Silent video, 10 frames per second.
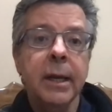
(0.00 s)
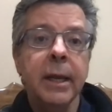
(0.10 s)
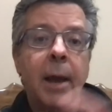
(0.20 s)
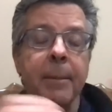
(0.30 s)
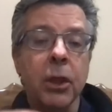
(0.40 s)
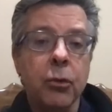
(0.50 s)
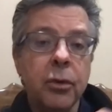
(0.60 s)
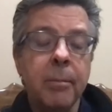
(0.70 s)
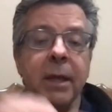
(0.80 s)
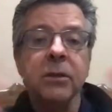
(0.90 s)
coming through
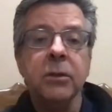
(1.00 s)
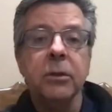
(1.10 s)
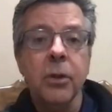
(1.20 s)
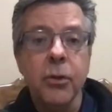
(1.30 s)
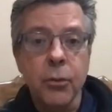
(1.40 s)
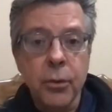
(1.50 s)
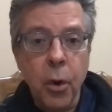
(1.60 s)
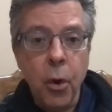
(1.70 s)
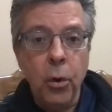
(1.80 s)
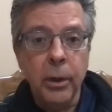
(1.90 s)
the muscle, through the
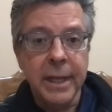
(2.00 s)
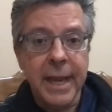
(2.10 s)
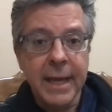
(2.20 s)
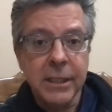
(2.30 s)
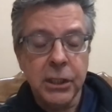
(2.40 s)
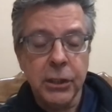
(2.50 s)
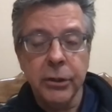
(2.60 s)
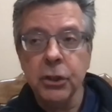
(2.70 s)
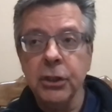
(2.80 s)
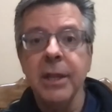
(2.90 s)
hole in the
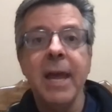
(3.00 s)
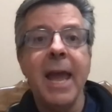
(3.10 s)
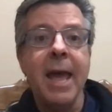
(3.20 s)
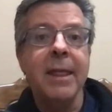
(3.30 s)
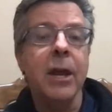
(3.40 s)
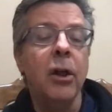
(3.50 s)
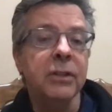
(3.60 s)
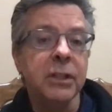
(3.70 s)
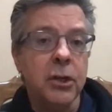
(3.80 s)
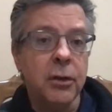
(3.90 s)
anterior sheath, and then all of a
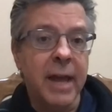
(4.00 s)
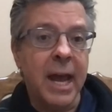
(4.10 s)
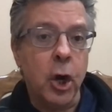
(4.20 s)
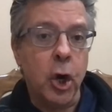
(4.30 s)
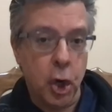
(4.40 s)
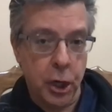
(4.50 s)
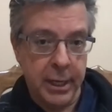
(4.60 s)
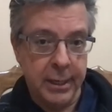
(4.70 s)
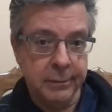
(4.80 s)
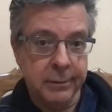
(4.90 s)
sudden you've got a
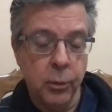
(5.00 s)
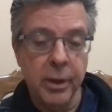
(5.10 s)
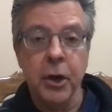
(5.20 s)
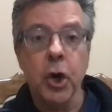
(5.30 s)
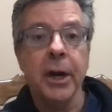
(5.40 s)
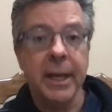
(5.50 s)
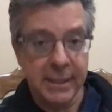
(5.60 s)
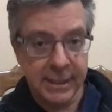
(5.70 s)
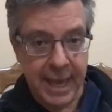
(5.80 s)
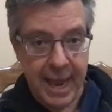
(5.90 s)
hernia with a hernia
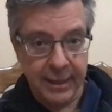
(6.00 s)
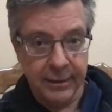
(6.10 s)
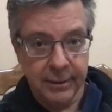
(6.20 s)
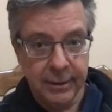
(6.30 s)
sac.